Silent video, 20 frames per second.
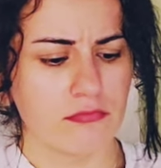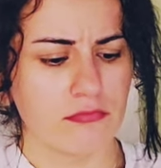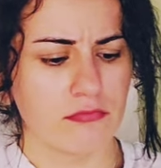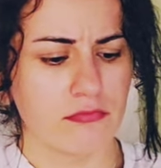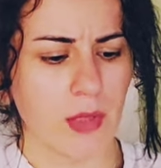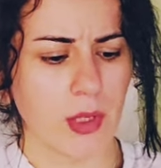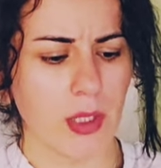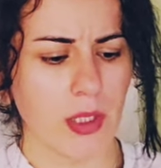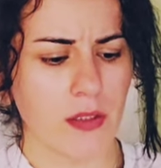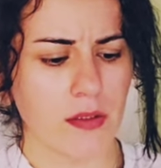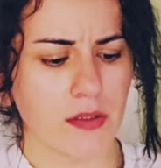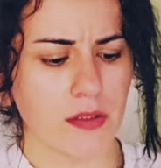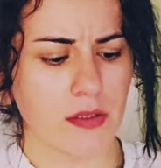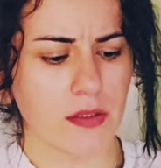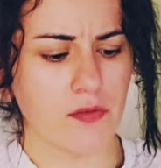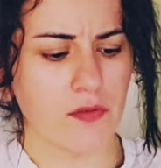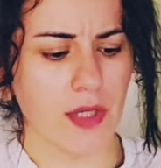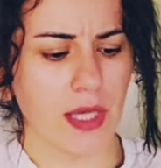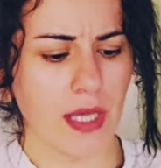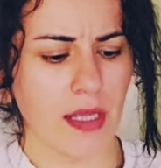Because
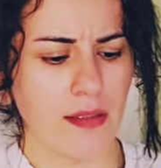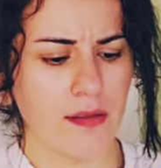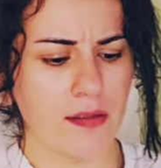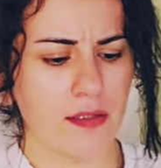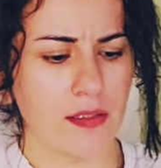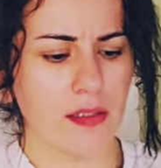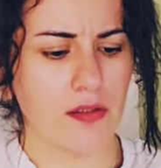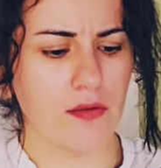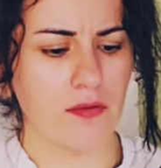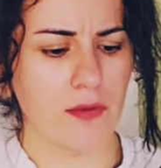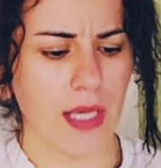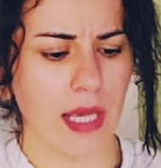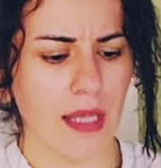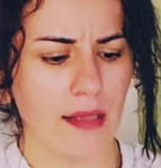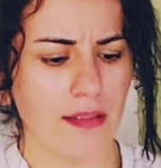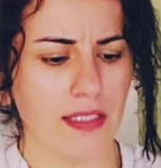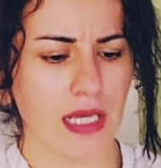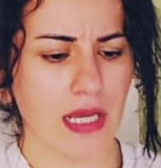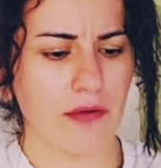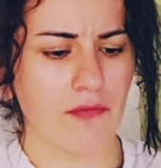you
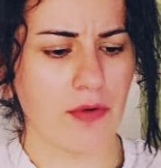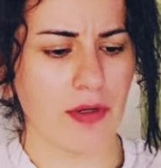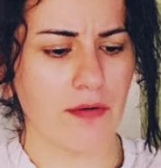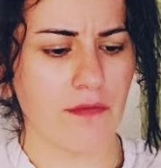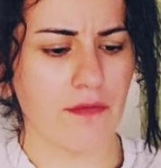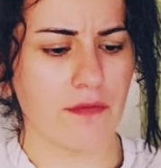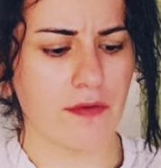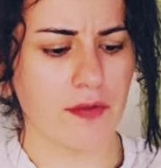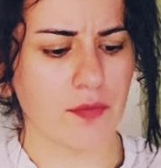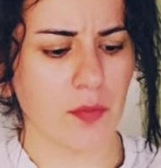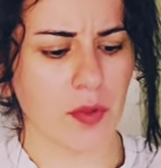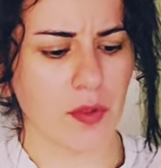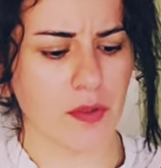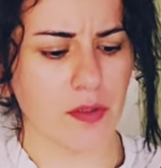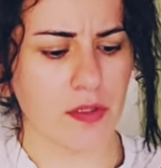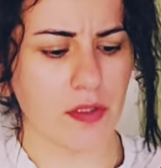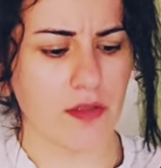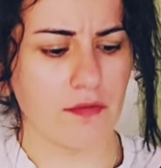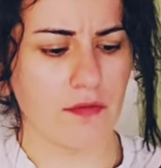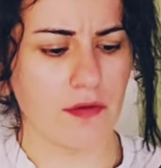can't get rid of this
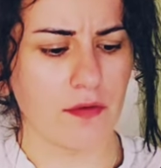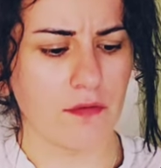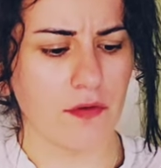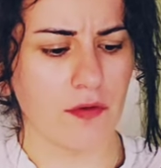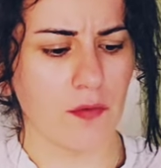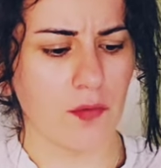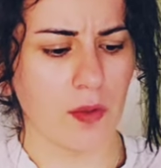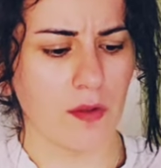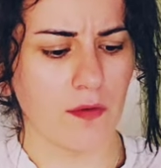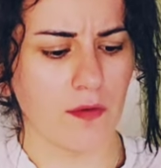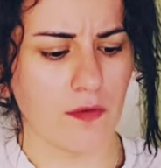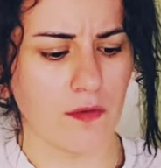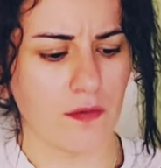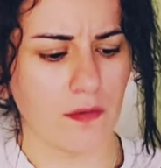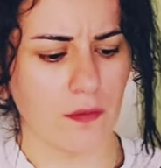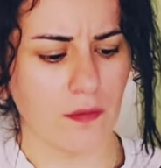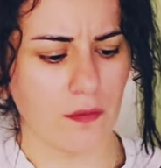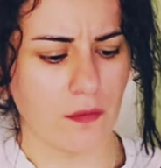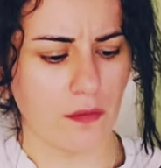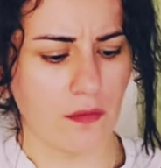person even if you wanted
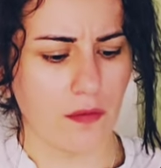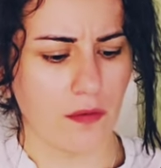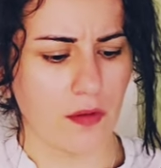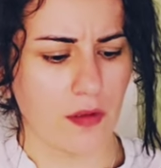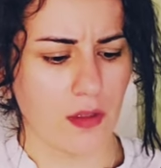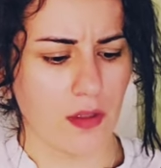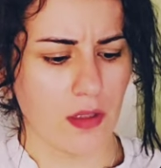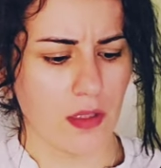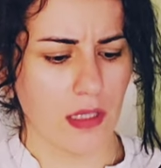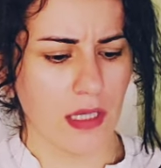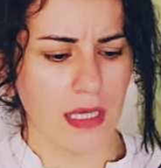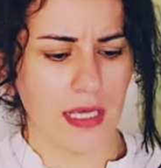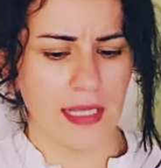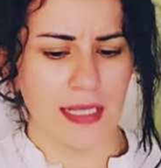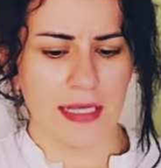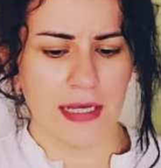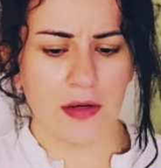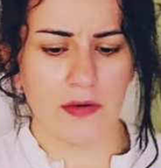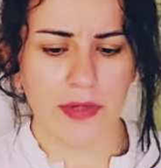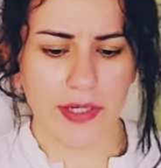to.
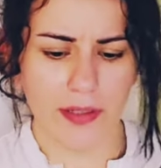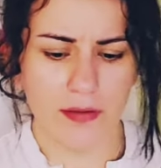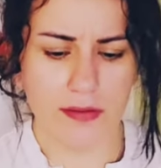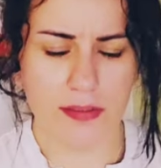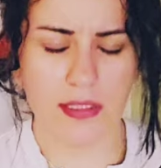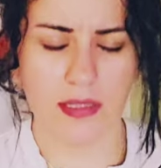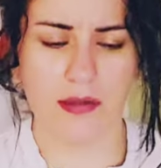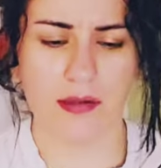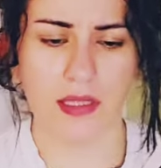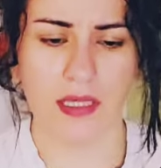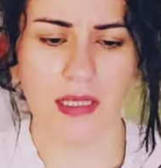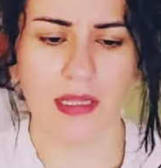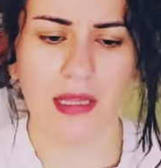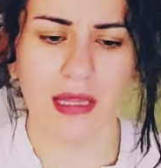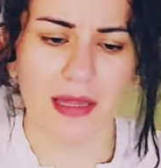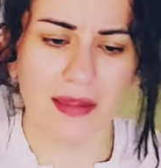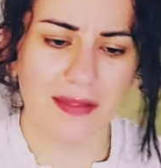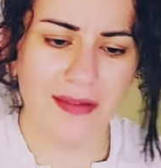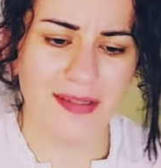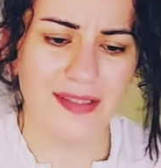Now here's the thing.
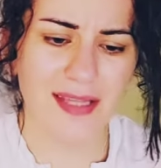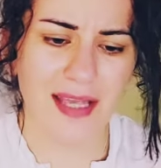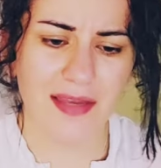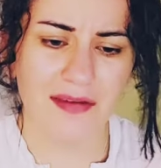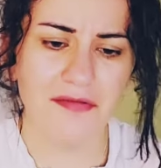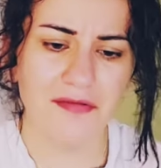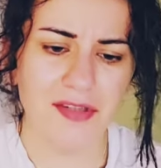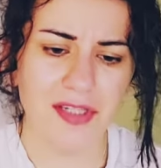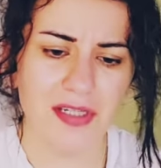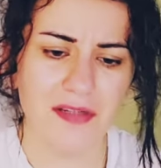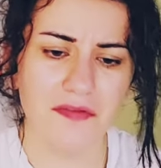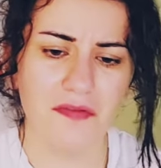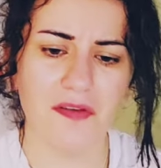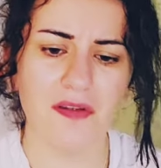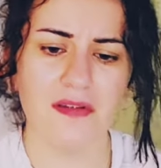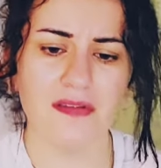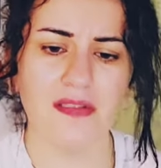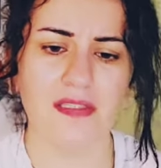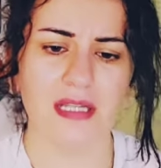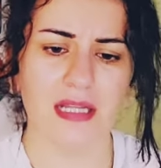This energy
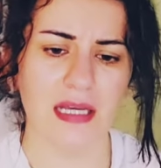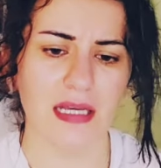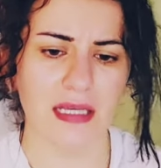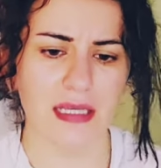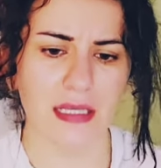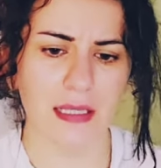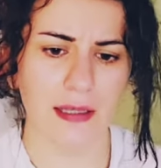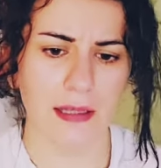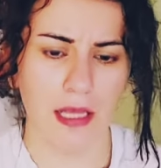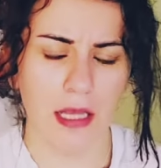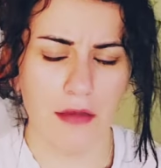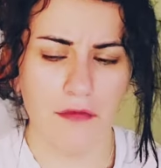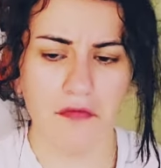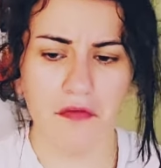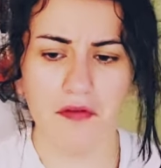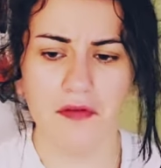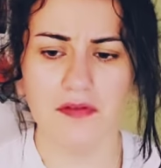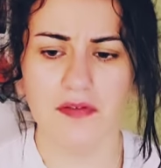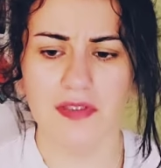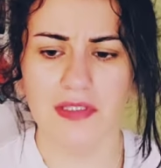
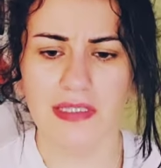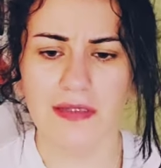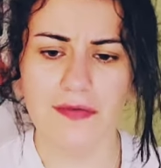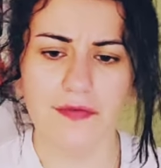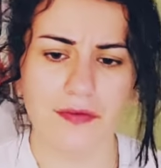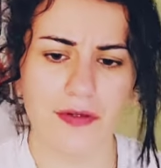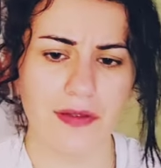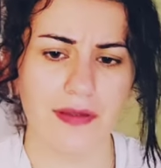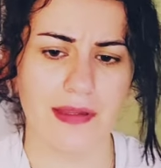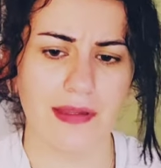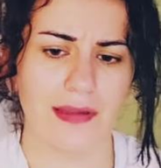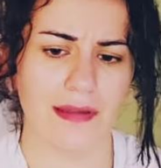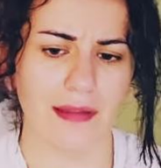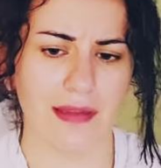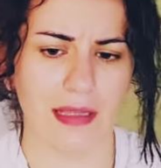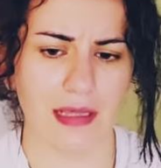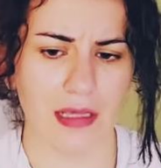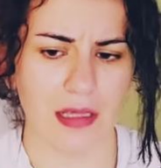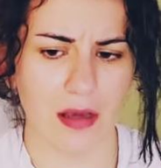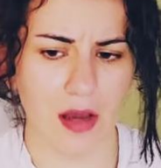feels different than
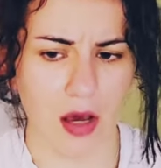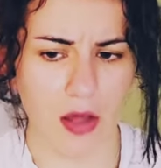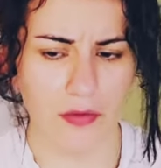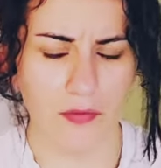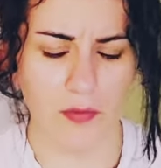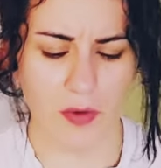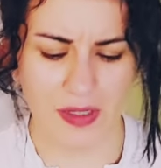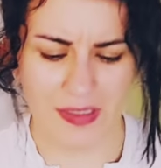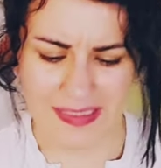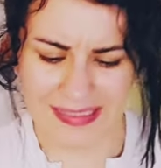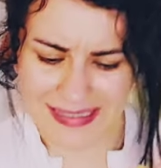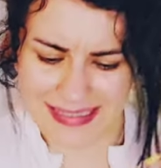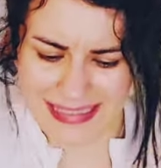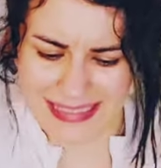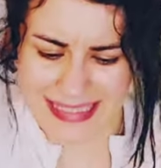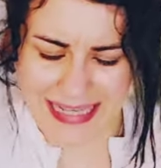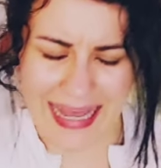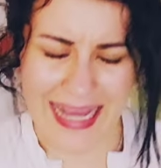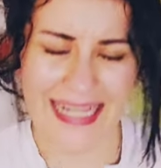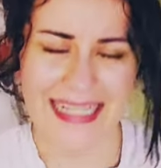the other ones
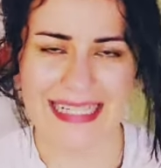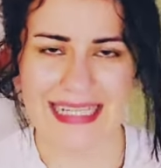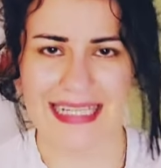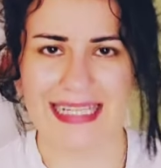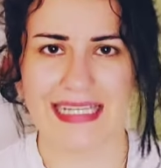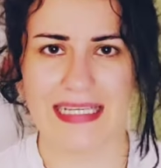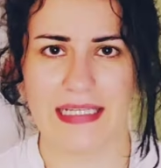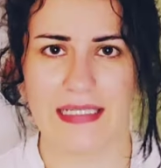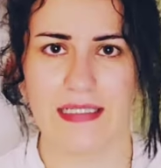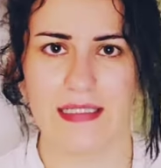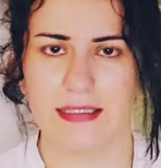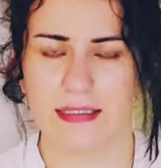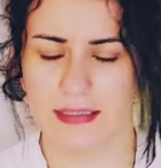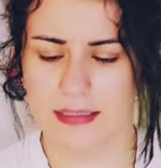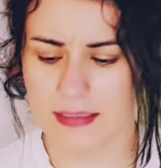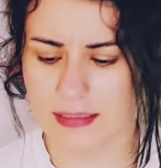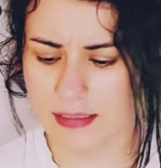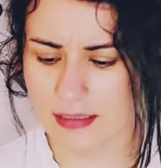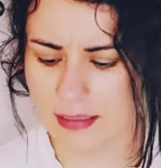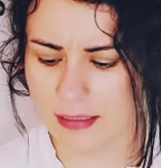slightly.
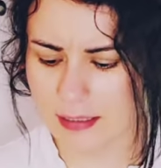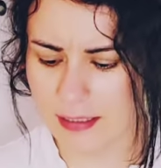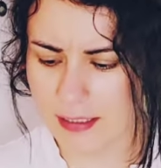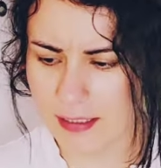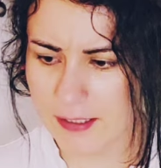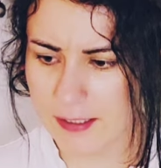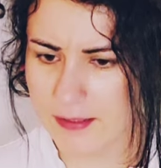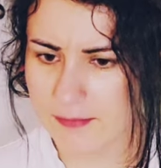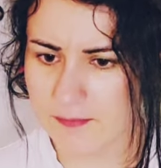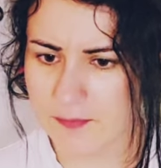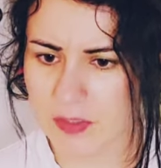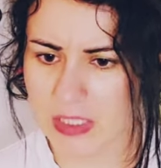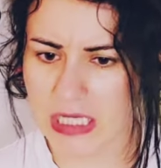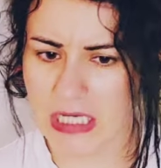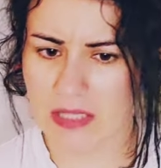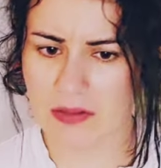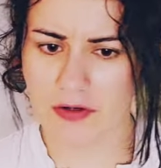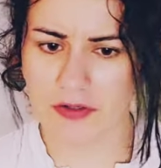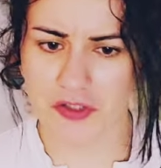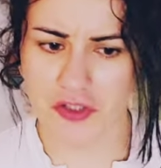Like
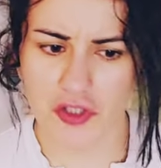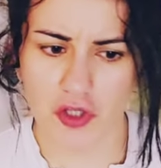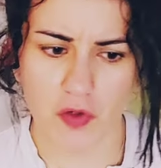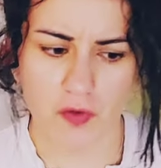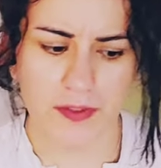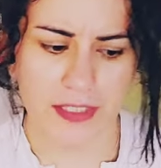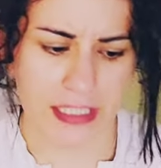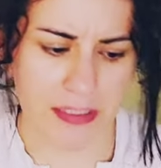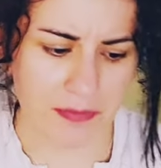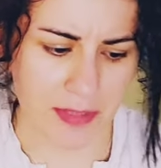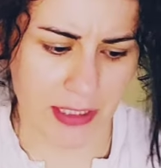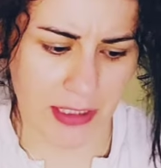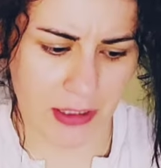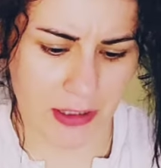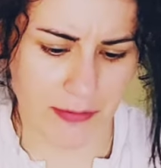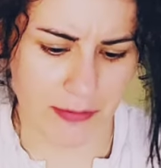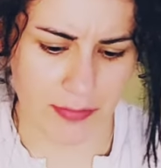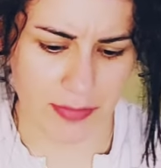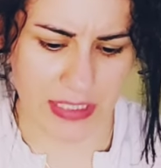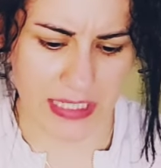they're so
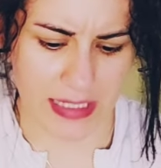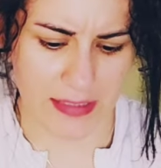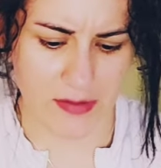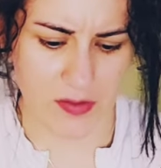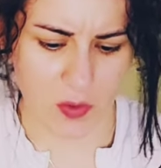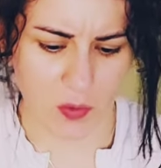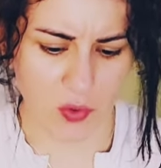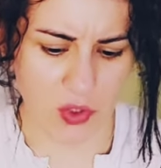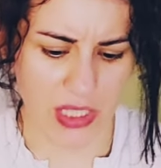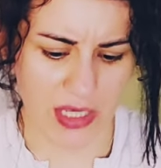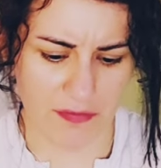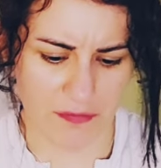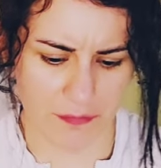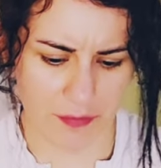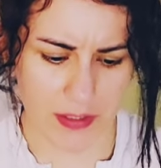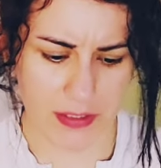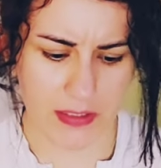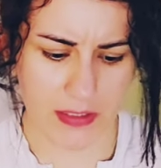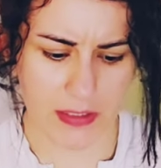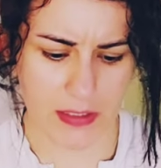similar yet so
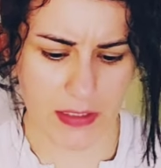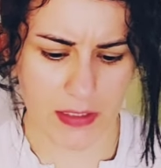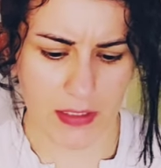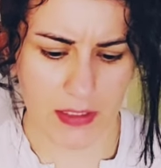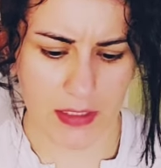different.